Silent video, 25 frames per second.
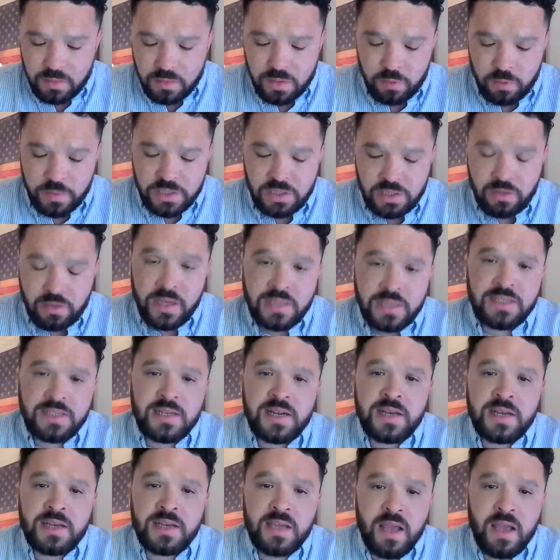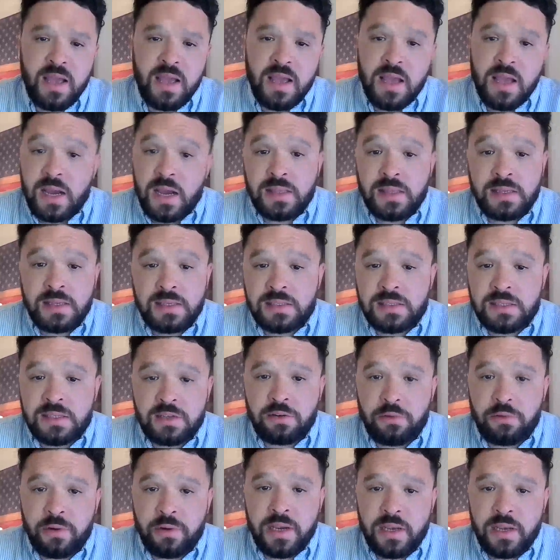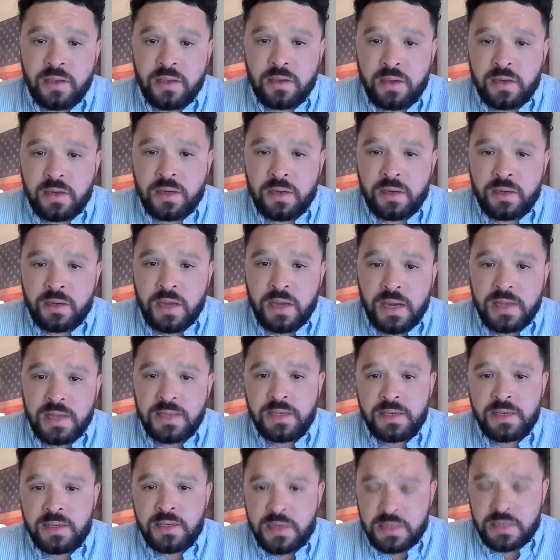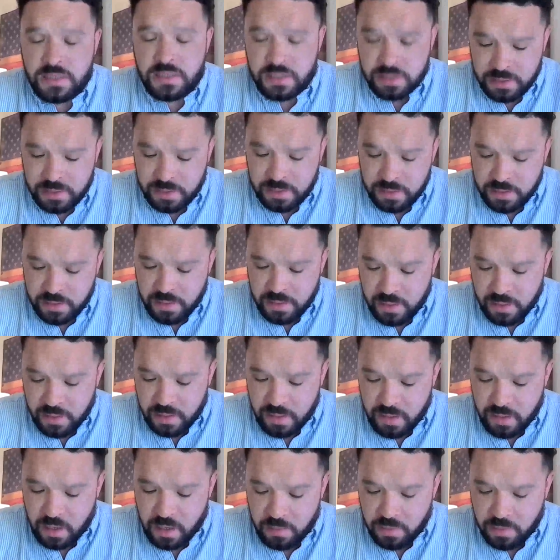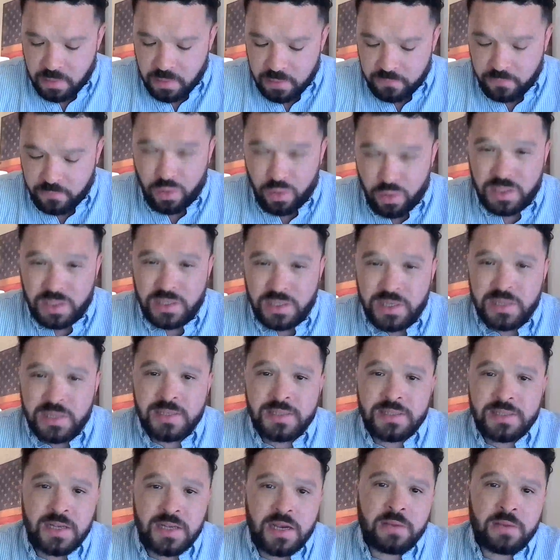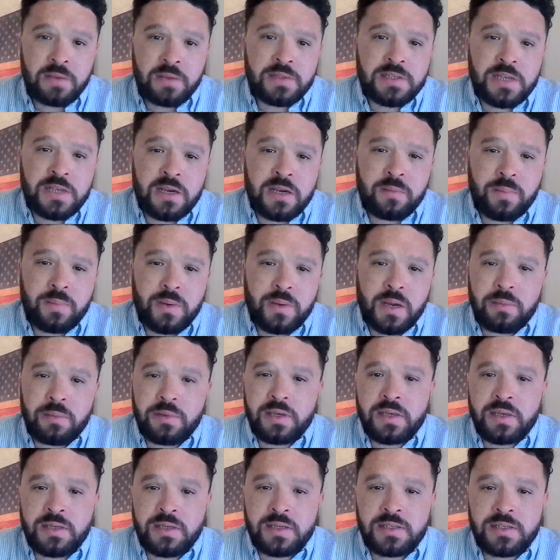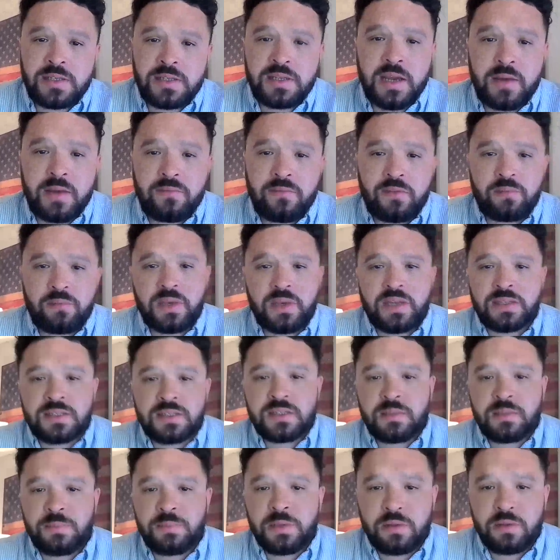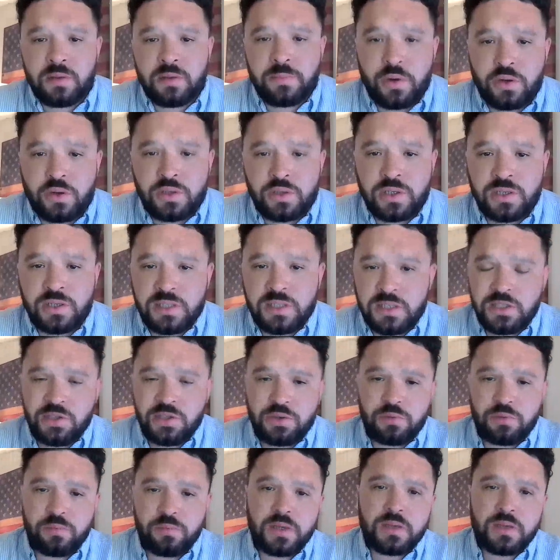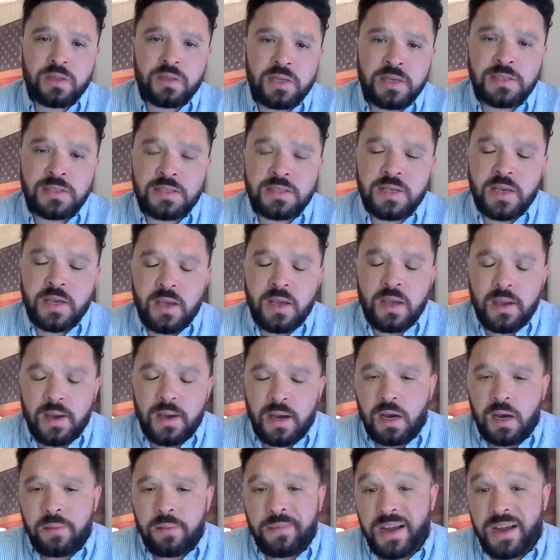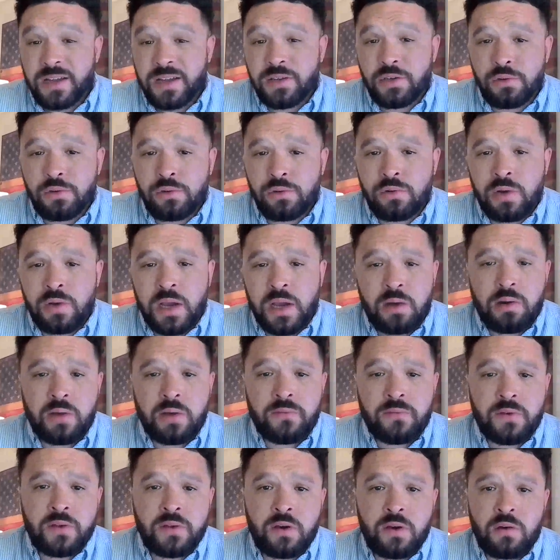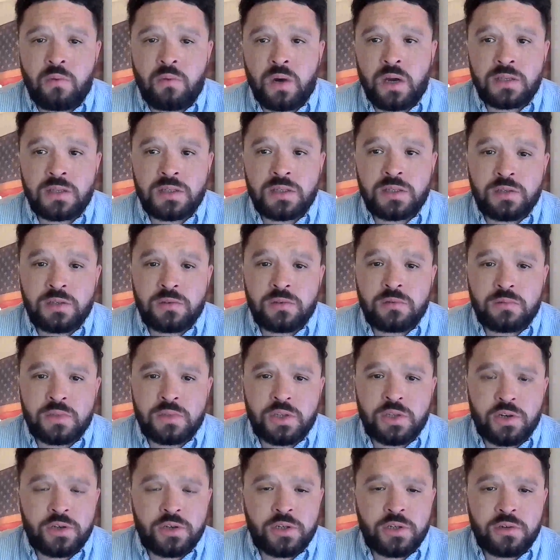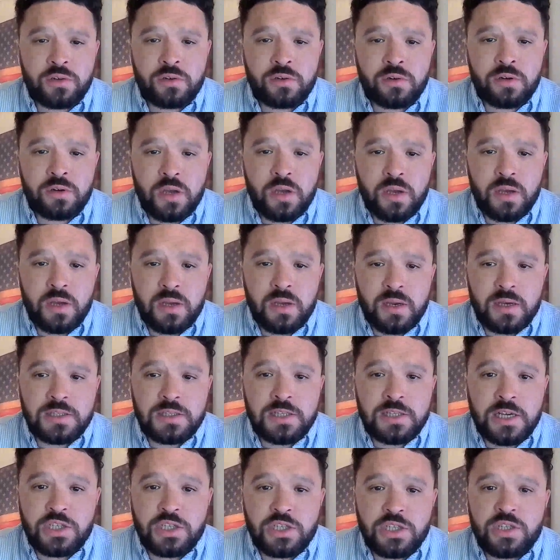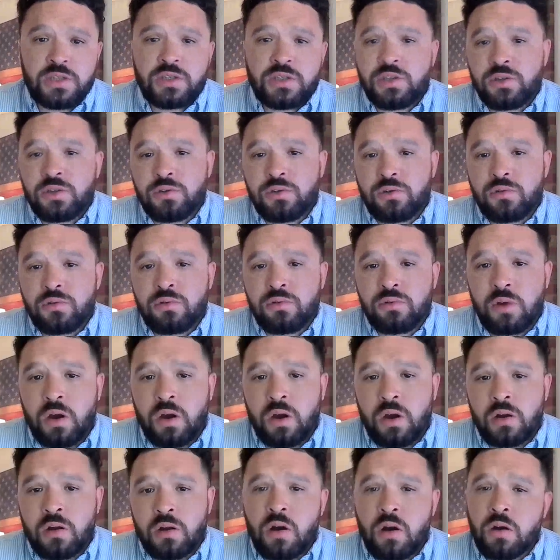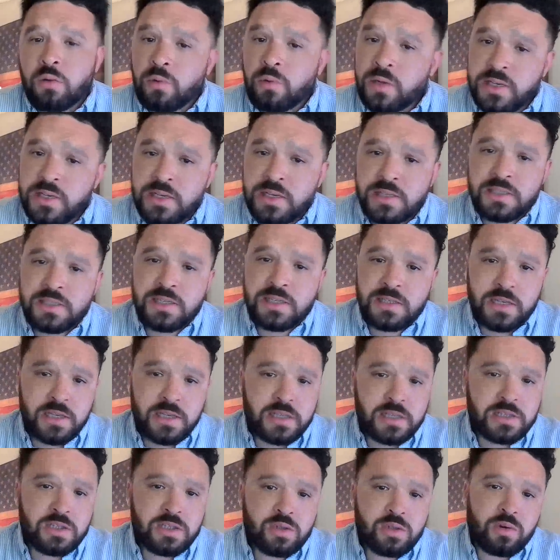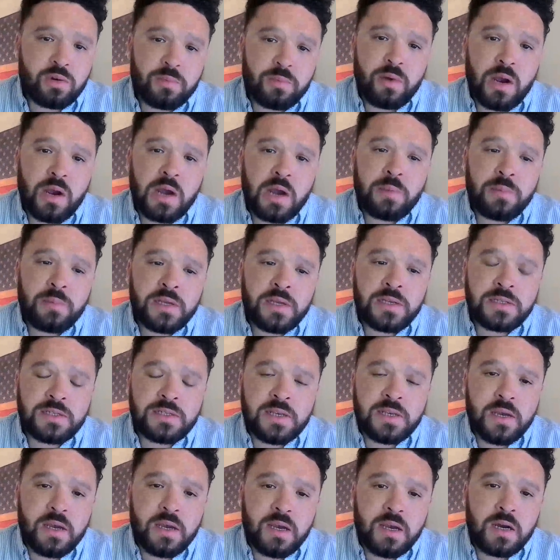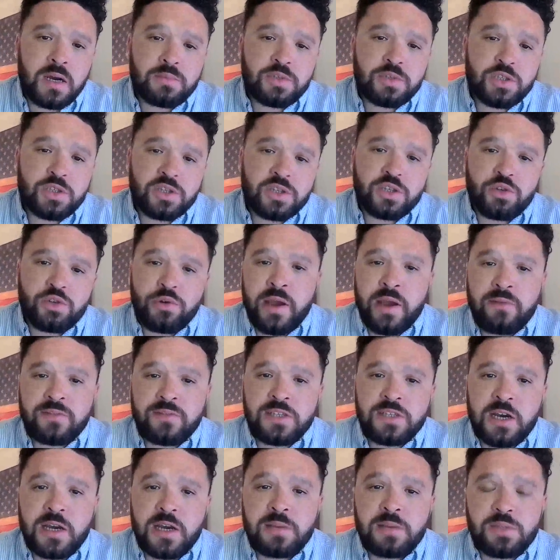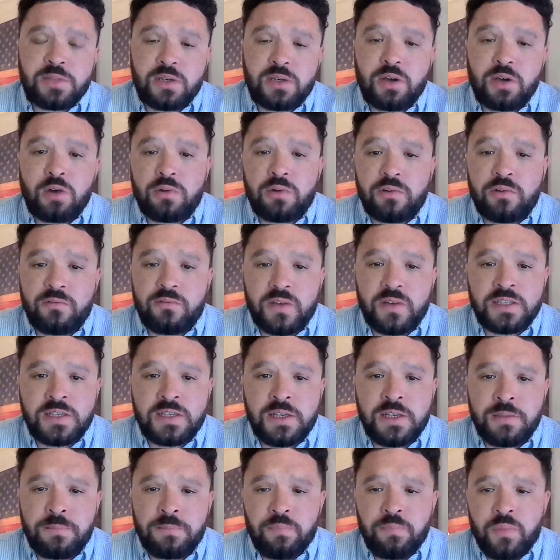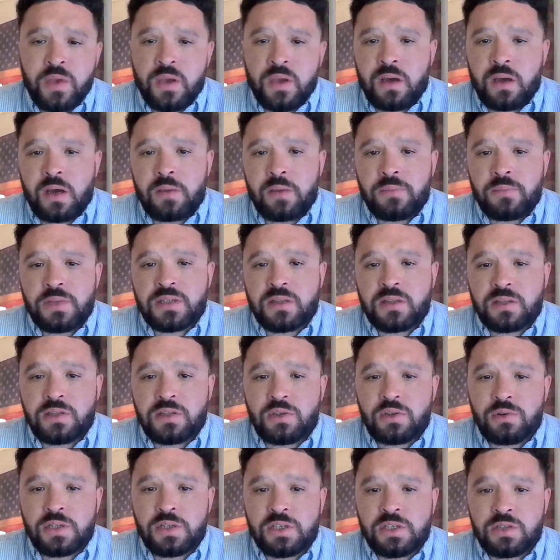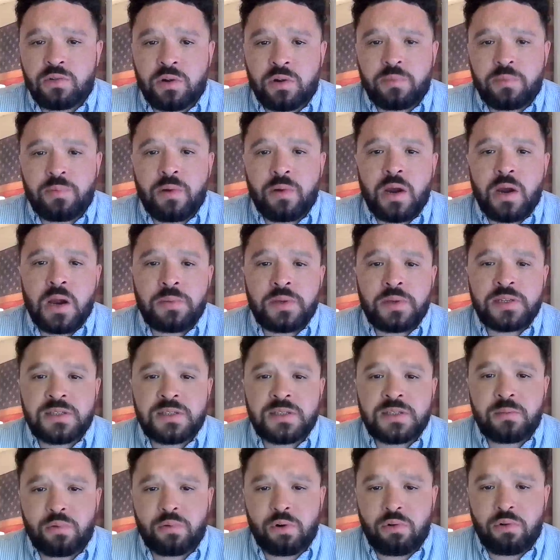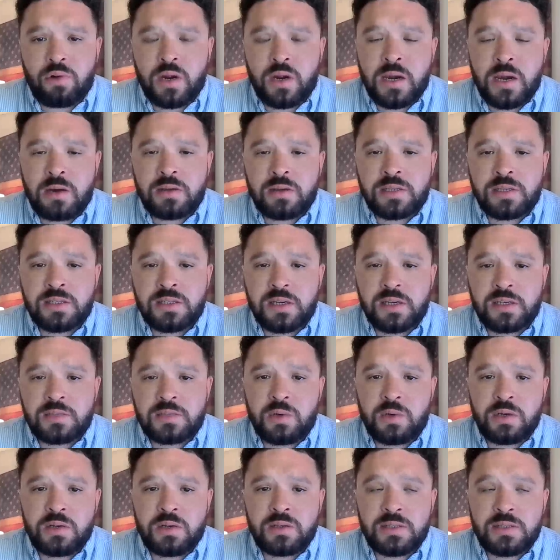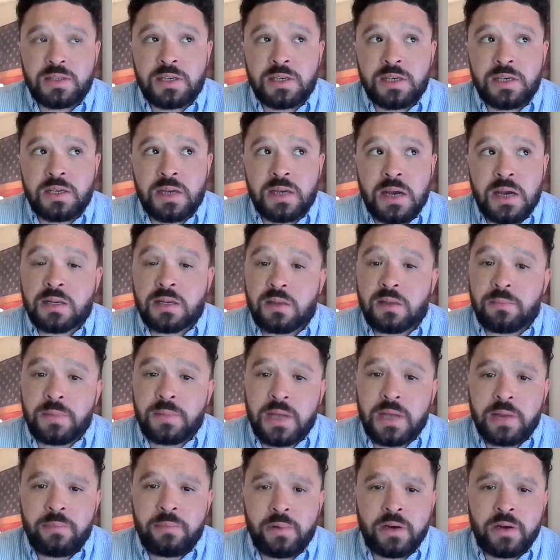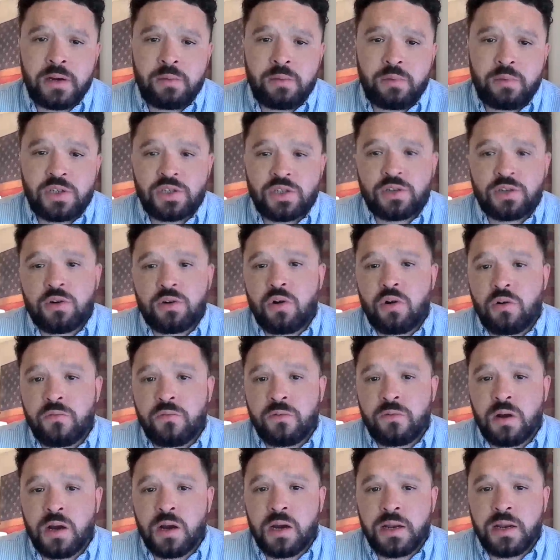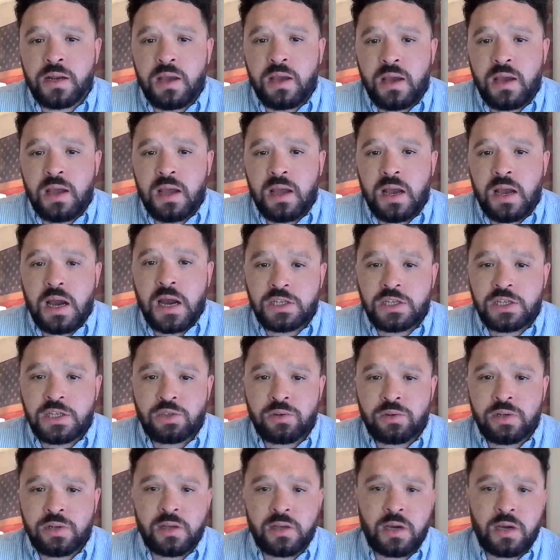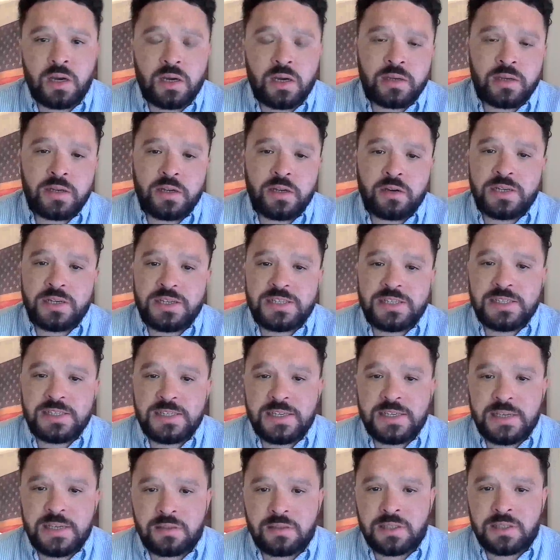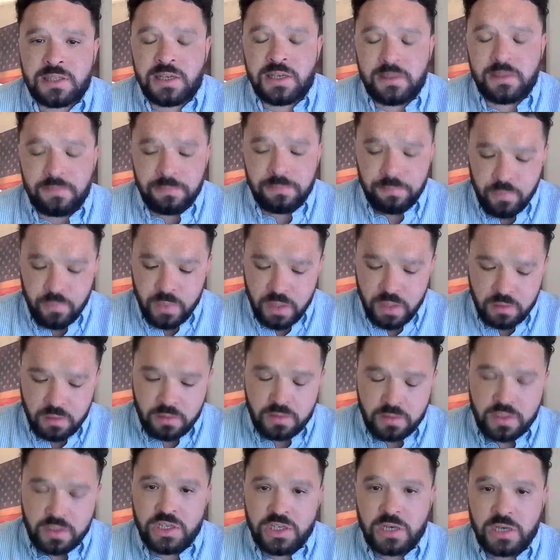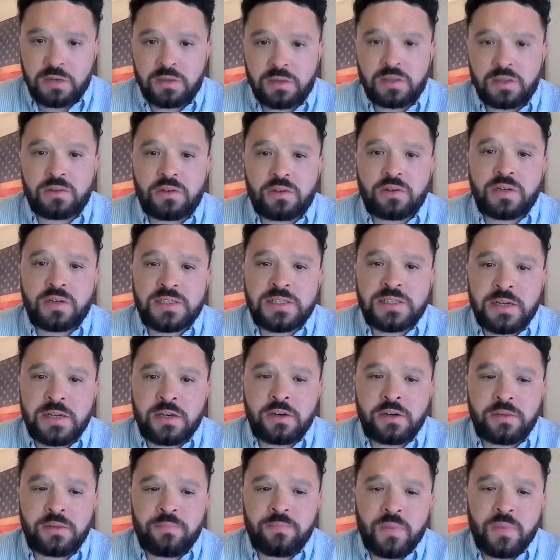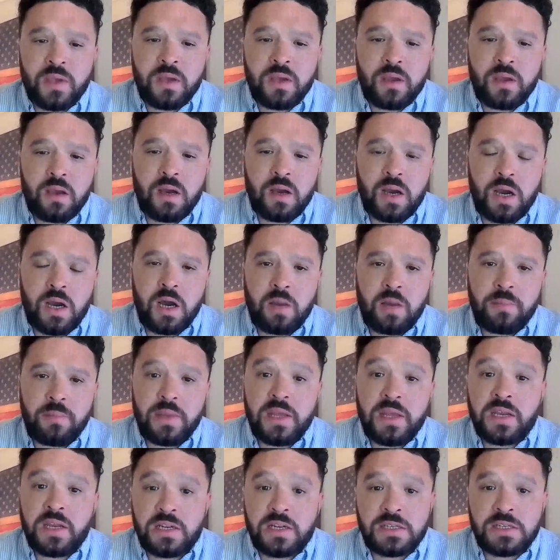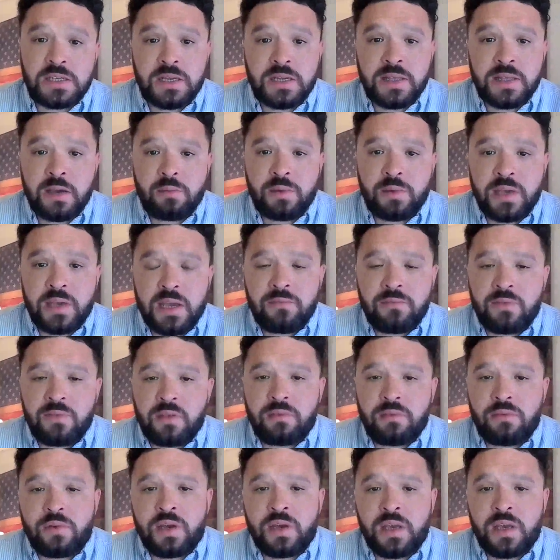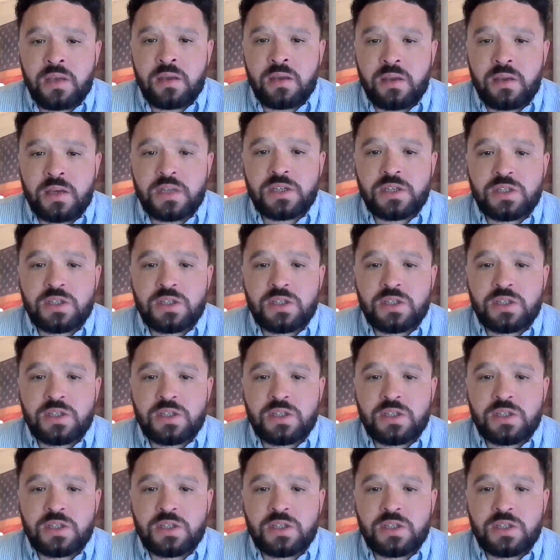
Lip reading: So, Ms. Johansson, I think this is a great idea, actually. Unfortunately, at this time, the town probably doesn't have the means to be able to purchase these two buildings. I do, however, though, want to turn your attention to our already existing historic properties, should you have time to go and visit. These are the two historic properties, the Brewer House as well as the Hocknum Library, which are over on High Street near ECLC, Early Childhood Learning Center. In addition to that, we have the three